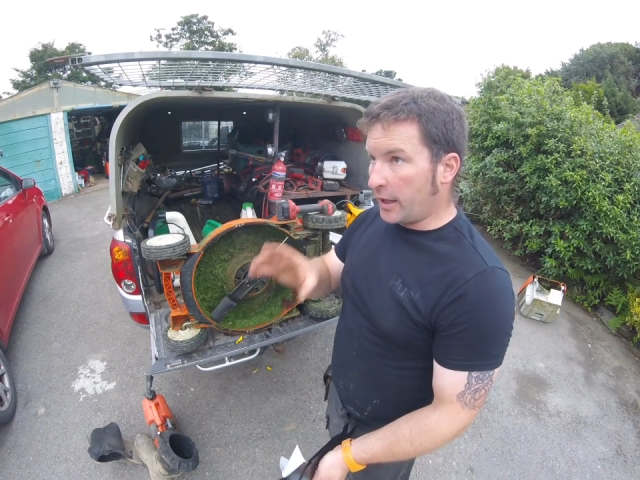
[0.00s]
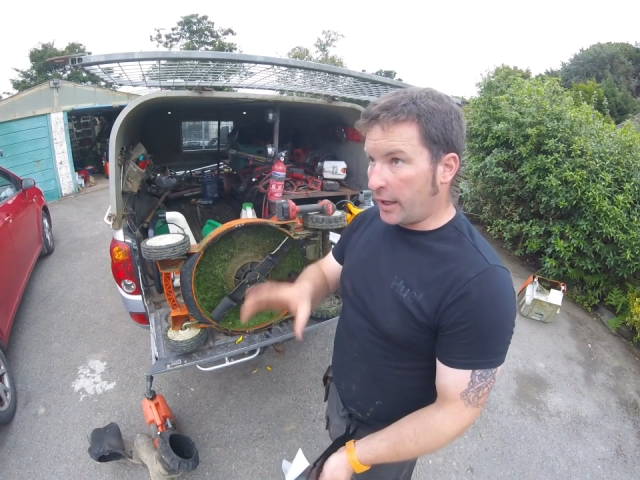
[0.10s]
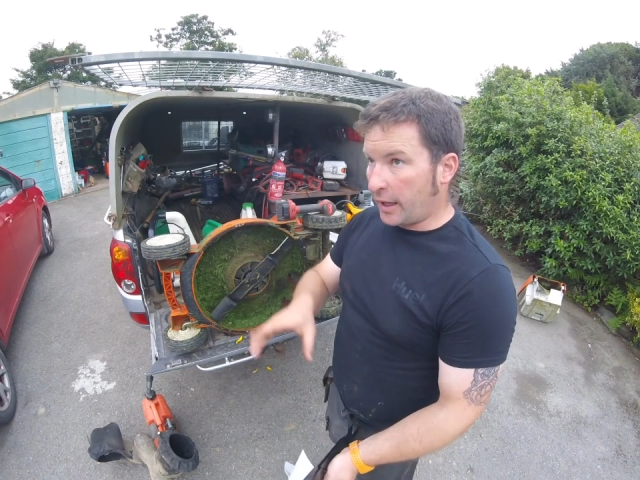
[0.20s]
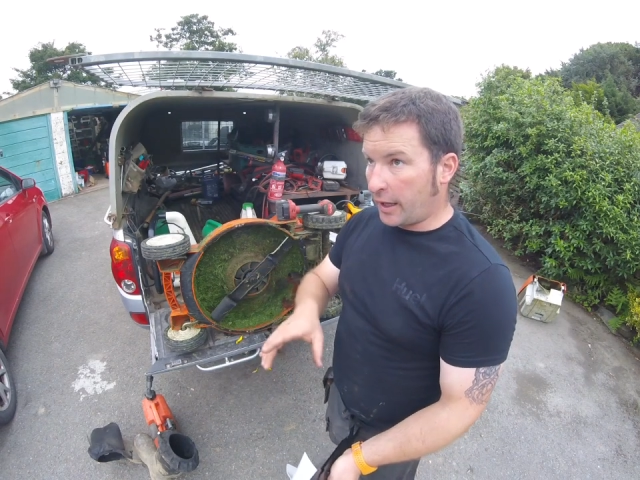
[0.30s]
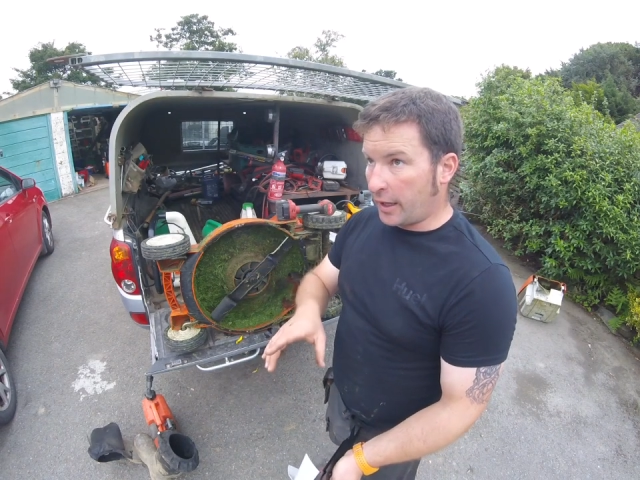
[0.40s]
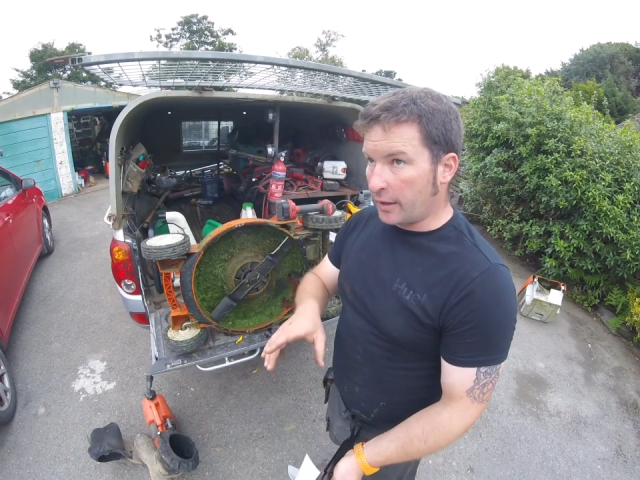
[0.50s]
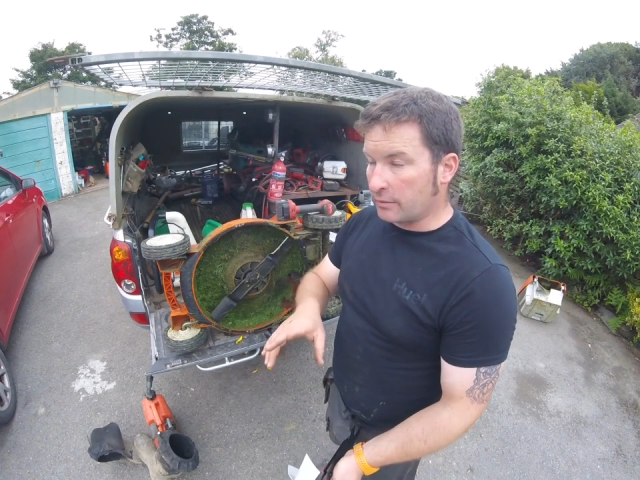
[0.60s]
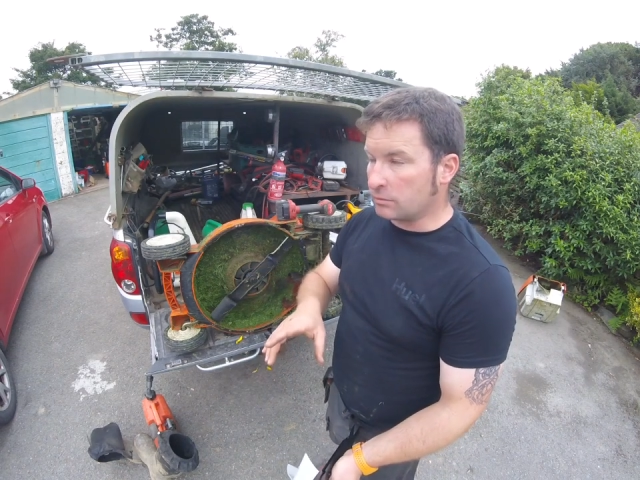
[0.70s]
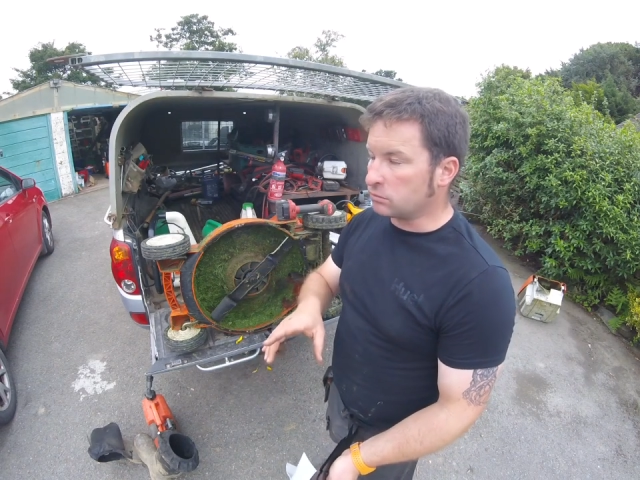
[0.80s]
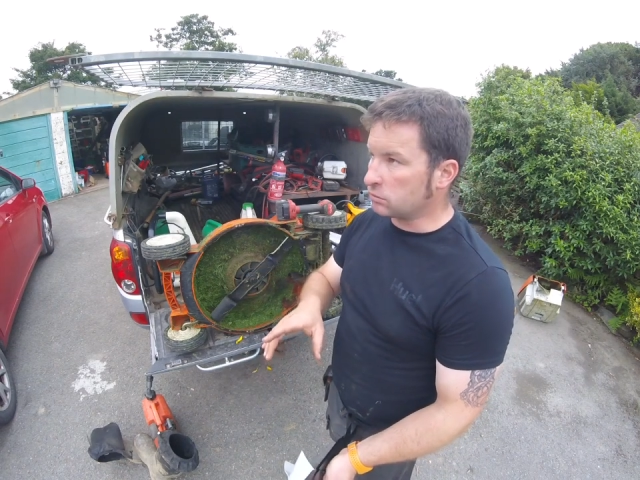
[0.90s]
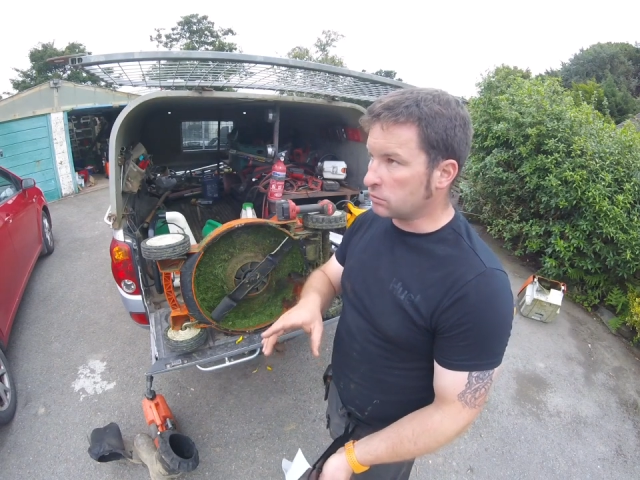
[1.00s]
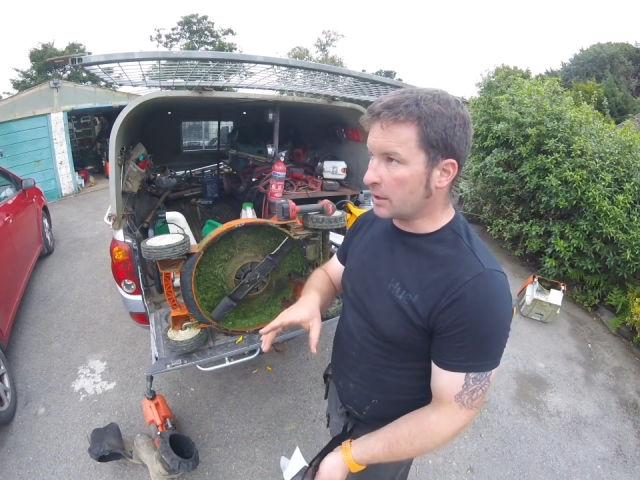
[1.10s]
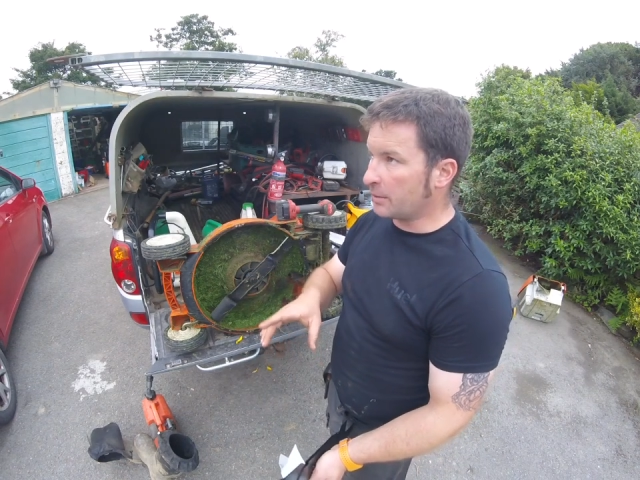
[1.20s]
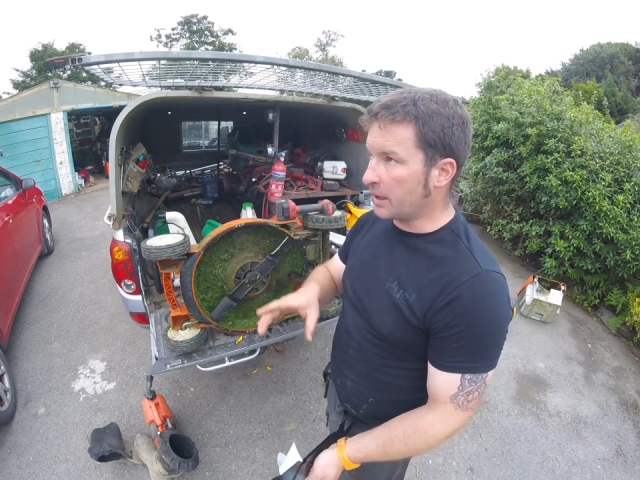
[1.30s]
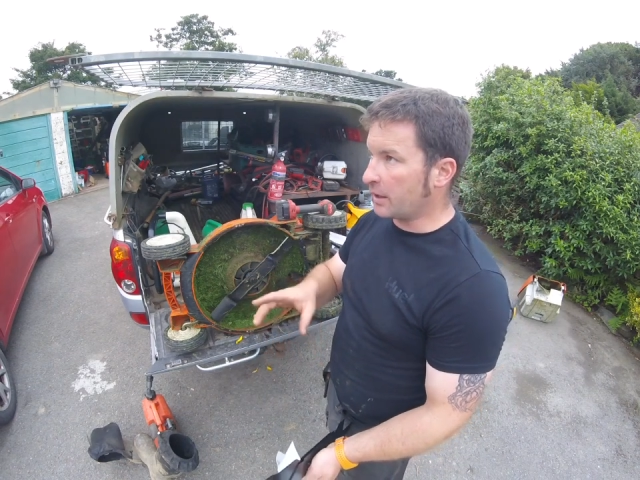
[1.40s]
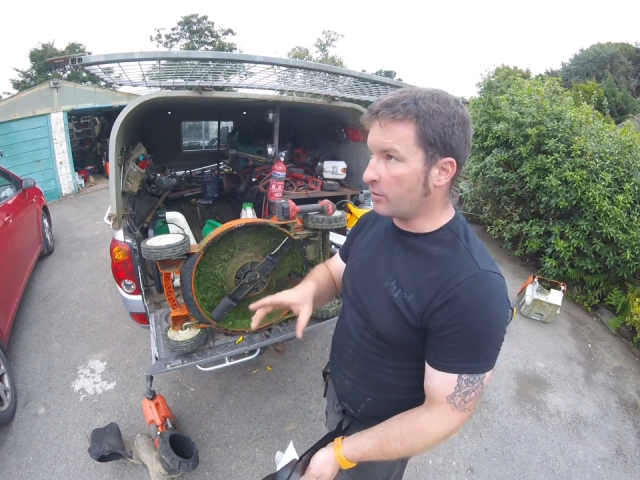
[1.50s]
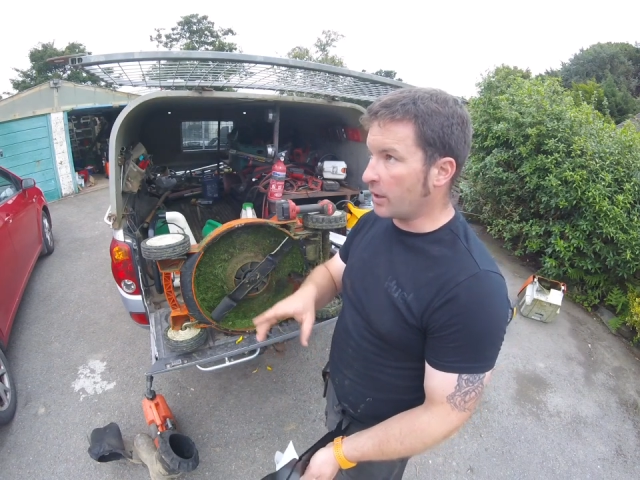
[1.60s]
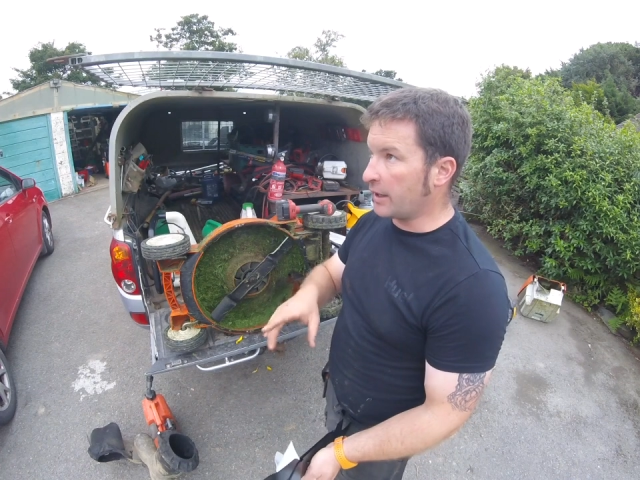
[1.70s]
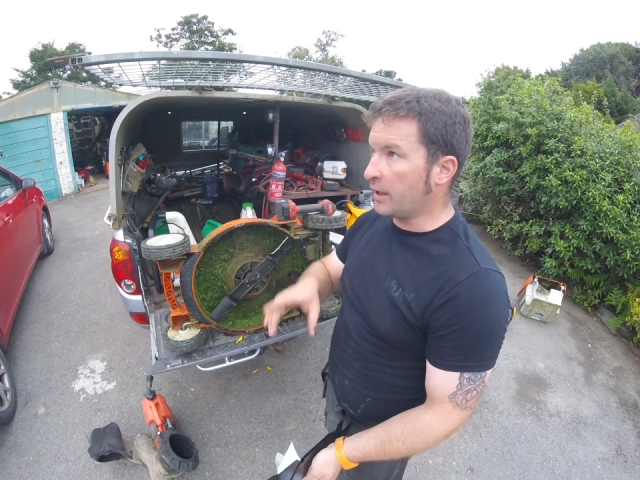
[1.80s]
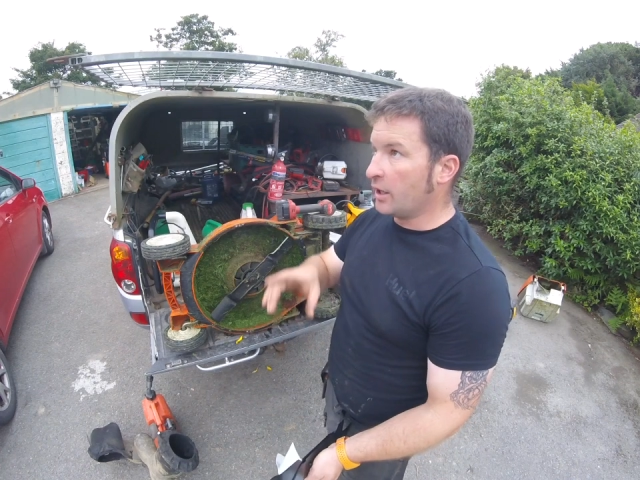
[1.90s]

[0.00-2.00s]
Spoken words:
can't, let me get it right.